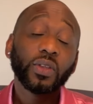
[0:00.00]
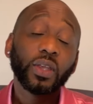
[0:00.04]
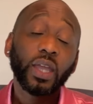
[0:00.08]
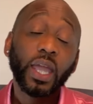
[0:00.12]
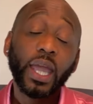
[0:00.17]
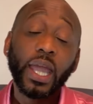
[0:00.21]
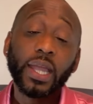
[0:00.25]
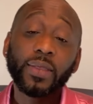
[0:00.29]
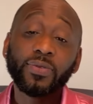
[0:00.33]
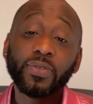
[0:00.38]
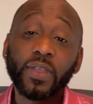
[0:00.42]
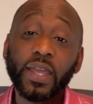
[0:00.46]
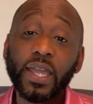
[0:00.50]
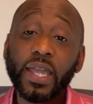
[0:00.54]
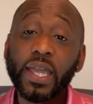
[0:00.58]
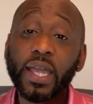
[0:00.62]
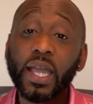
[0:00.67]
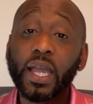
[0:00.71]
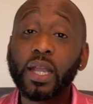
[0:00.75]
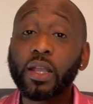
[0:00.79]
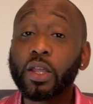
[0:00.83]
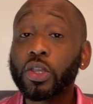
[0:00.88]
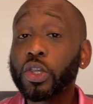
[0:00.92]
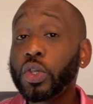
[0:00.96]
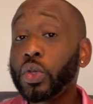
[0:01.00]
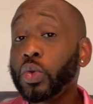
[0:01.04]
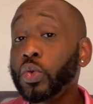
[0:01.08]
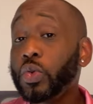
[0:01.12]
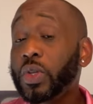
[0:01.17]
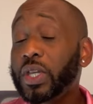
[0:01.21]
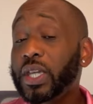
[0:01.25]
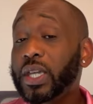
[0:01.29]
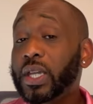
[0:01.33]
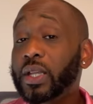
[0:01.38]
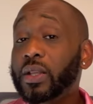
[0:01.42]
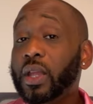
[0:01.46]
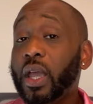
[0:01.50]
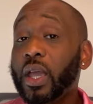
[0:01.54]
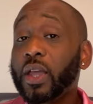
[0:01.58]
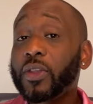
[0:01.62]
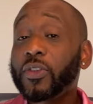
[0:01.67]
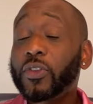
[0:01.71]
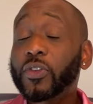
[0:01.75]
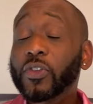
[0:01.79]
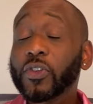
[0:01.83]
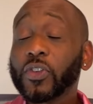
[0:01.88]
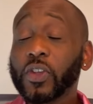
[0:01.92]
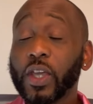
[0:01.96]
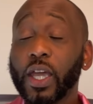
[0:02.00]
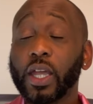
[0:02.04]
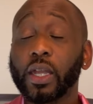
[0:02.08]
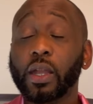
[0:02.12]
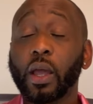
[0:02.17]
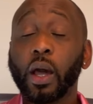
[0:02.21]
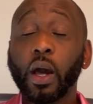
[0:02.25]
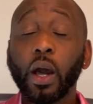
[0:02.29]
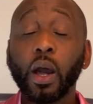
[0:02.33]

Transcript: and then you can set